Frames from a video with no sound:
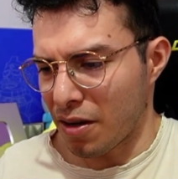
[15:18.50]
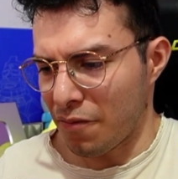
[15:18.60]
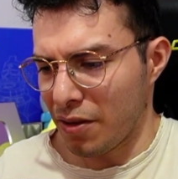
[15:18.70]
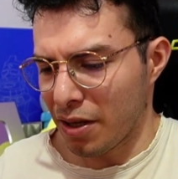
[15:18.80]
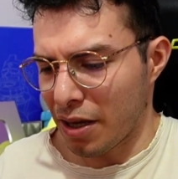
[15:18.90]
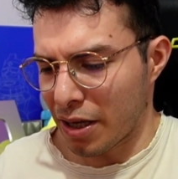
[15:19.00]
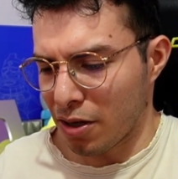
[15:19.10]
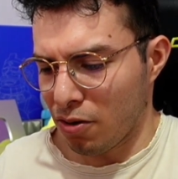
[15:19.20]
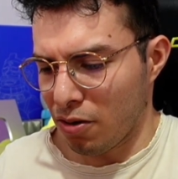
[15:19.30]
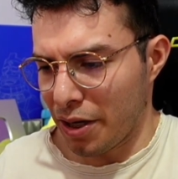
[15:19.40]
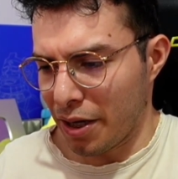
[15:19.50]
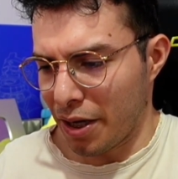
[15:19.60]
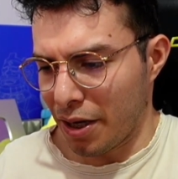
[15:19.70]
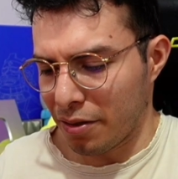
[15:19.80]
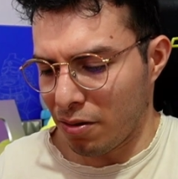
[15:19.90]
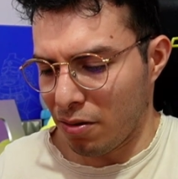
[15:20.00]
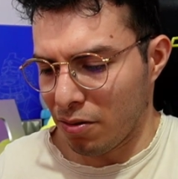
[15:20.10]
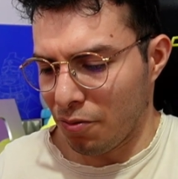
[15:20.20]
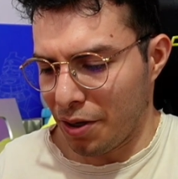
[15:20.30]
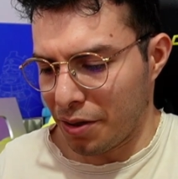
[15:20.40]
I feel like I can go again all
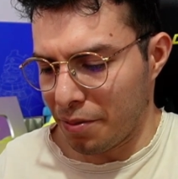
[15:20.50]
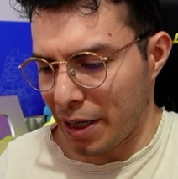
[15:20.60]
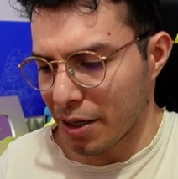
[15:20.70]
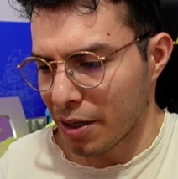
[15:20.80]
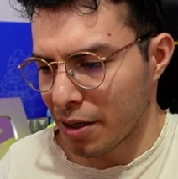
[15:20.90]
the way in the back.